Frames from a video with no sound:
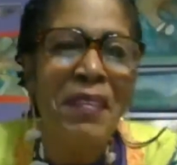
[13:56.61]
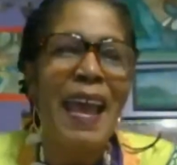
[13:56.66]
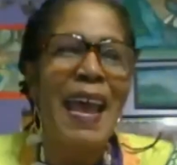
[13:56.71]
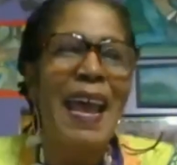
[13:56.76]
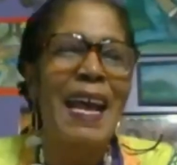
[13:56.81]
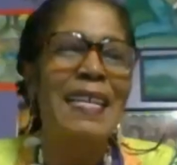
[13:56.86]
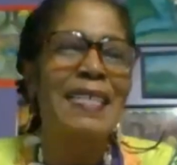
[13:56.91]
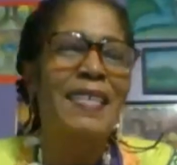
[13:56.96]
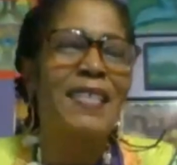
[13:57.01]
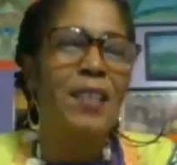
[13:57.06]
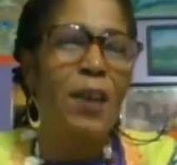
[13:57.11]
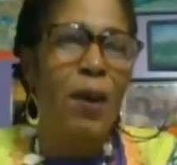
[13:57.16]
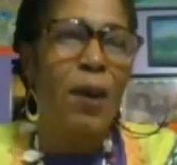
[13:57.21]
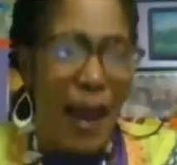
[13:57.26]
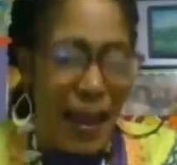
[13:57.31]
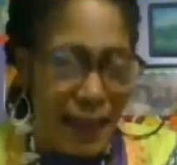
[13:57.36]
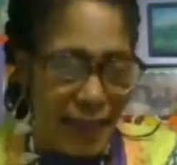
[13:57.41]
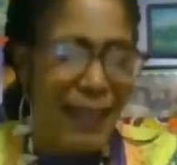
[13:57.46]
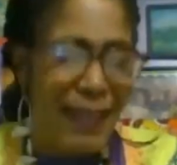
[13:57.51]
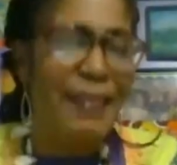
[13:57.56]
And so
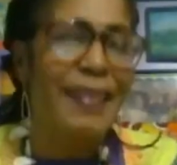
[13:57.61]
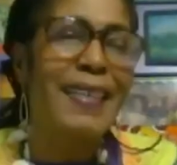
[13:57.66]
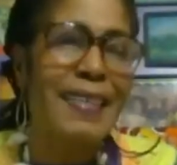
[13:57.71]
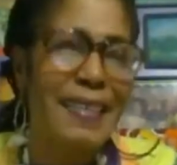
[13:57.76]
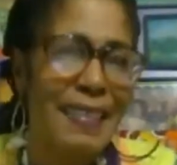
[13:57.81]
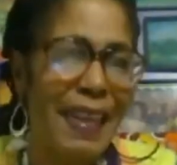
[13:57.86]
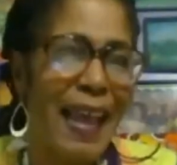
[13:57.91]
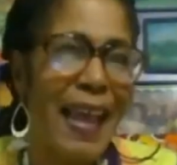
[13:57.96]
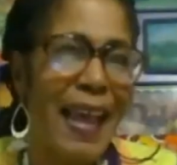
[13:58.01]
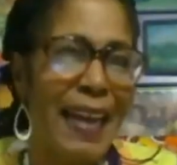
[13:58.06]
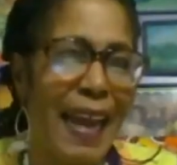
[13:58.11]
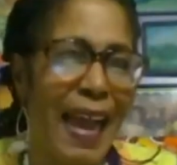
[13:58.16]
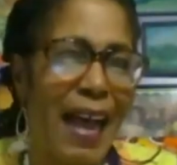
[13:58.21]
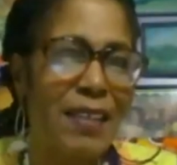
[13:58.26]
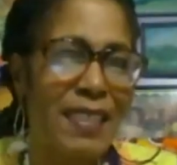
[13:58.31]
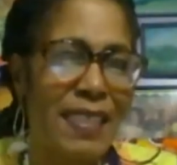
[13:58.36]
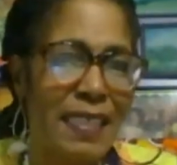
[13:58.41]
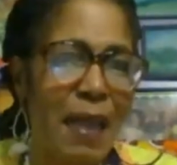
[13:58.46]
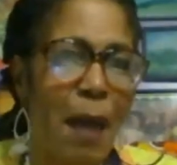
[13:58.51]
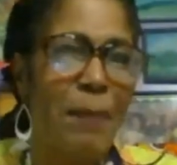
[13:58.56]
I think this
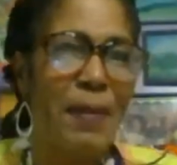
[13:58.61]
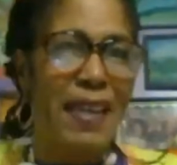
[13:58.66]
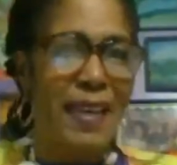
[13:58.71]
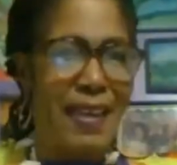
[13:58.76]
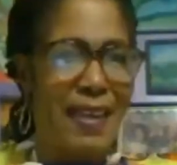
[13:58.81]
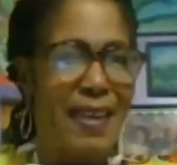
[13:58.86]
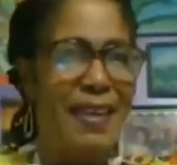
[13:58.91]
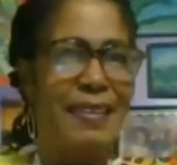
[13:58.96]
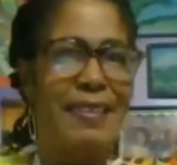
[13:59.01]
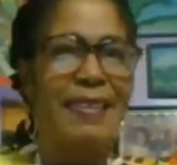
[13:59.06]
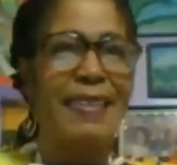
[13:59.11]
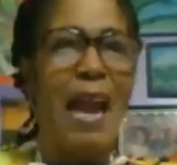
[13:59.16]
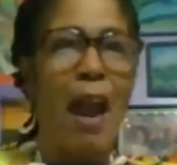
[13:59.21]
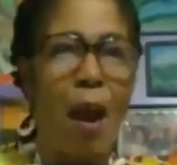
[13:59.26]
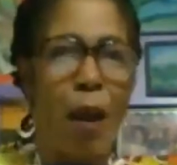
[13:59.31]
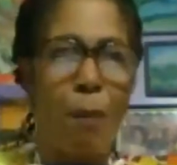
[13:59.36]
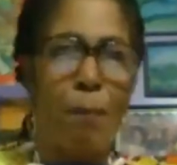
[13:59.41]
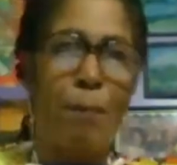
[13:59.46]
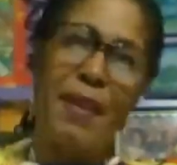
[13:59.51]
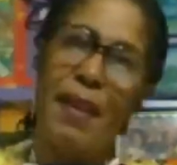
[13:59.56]
Lighthouse Summit is
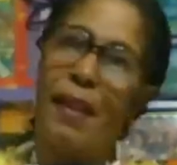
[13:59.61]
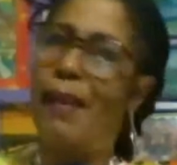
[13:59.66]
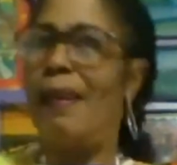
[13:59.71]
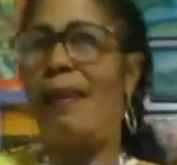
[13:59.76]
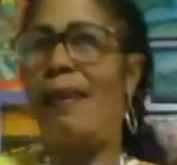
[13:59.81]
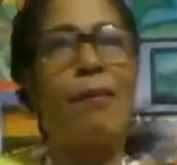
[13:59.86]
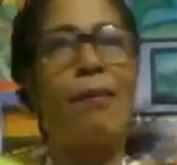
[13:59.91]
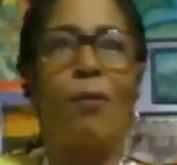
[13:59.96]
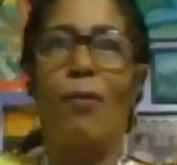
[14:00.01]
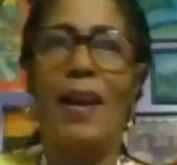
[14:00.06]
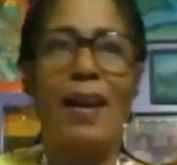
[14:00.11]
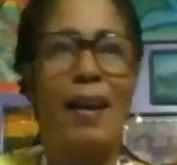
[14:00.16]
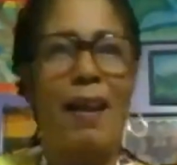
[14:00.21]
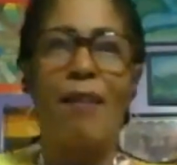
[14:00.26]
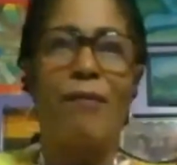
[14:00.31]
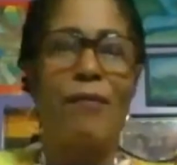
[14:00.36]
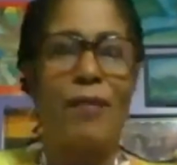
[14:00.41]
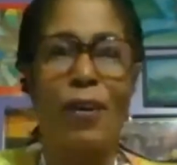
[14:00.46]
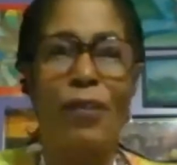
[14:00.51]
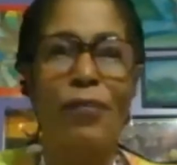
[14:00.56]
our big
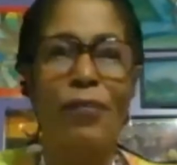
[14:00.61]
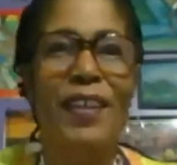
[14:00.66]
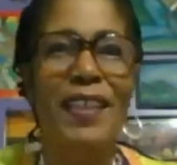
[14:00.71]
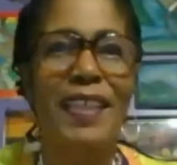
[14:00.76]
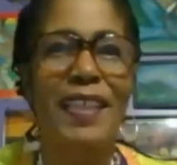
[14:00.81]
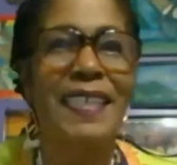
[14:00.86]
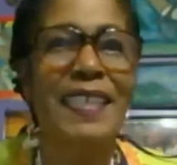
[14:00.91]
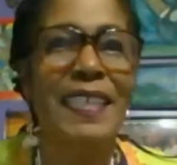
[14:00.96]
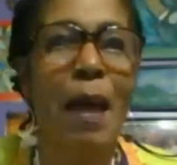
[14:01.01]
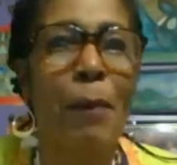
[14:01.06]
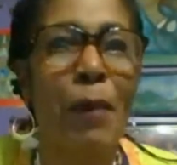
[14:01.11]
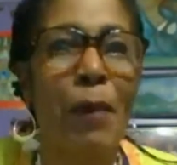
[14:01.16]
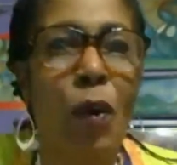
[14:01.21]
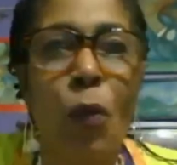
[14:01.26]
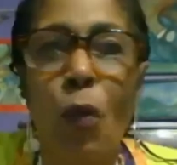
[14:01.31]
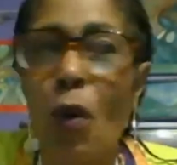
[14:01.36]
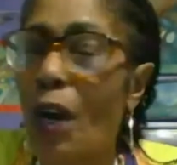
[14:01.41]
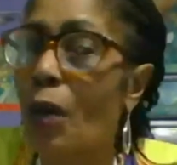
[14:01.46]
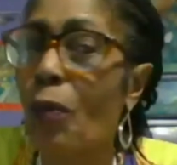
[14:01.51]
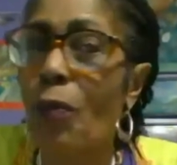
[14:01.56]
whatever for the summer
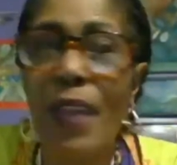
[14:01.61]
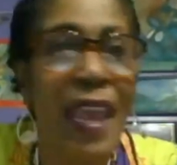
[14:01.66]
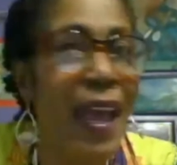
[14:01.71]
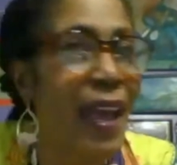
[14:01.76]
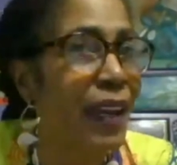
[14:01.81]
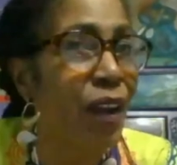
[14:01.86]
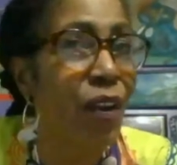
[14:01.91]
quarter. We had a